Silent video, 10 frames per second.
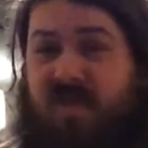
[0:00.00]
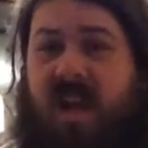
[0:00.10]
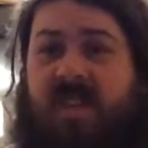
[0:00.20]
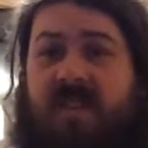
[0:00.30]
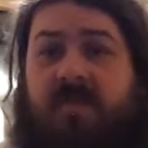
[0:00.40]

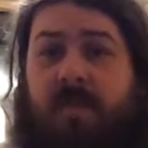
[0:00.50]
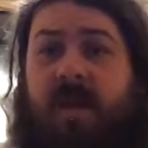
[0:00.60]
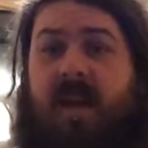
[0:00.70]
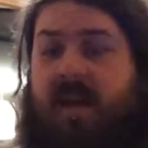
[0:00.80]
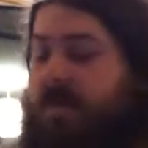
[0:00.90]
I think for
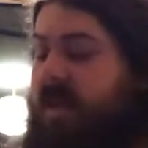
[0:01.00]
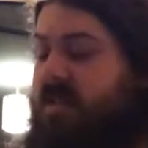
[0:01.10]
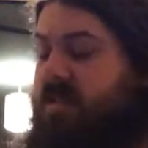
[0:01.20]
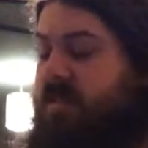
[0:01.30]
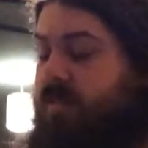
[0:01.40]
me it
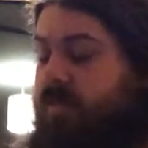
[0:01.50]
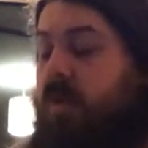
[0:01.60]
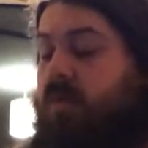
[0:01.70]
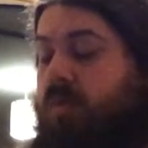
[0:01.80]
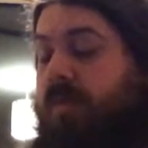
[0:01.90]
makes the
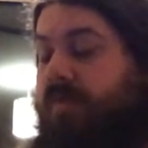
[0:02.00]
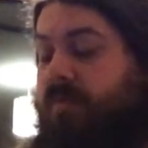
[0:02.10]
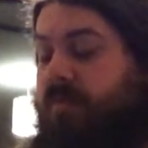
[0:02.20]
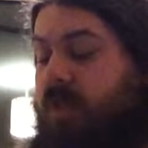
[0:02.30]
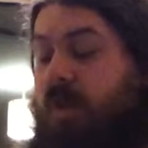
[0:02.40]
rolled off
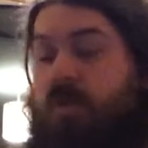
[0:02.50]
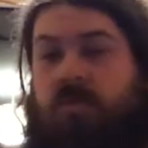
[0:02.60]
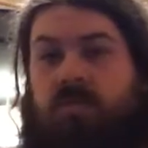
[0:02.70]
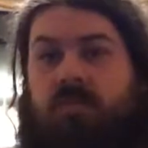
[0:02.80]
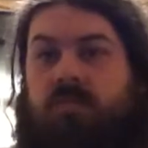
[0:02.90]

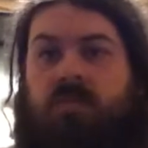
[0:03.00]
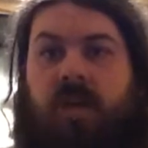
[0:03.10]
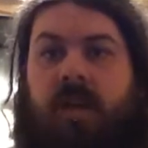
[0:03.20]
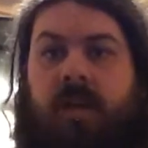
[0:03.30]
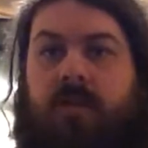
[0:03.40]
tone
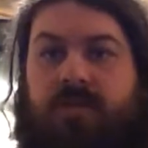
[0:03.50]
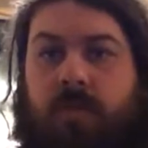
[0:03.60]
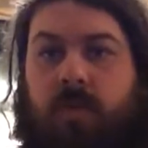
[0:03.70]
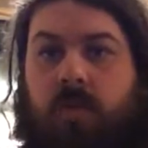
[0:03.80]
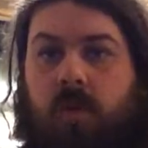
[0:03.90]
really
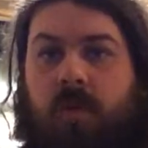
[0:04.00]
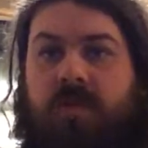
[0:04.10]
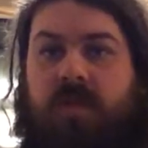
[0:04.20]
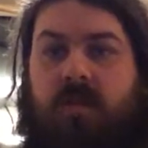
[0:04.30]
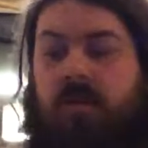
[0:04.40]
usable all of a
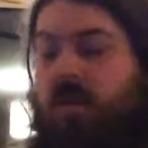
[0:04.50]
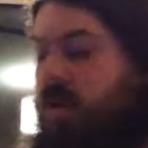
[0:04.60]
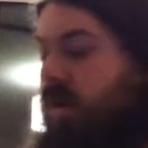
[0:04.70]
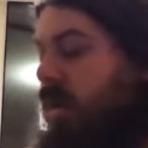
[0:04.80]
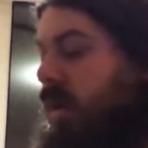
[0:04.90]
sudden.
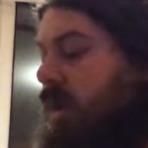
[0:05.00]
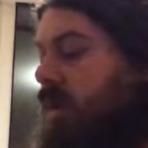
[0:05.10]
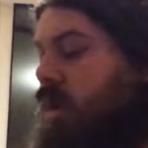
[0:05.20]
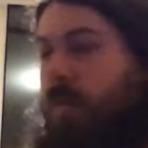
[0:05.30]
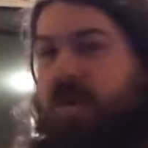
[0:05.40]

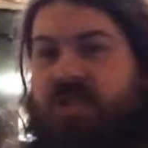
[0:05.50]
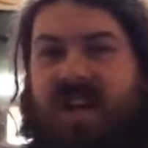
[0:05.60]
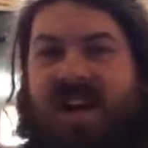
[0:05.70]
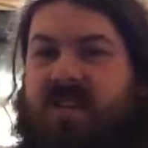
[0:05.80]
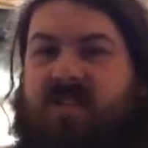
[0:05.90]
On my
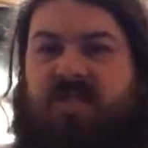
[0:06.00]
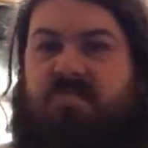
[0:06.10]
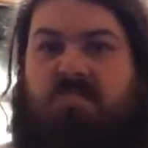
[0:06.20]
Jazz,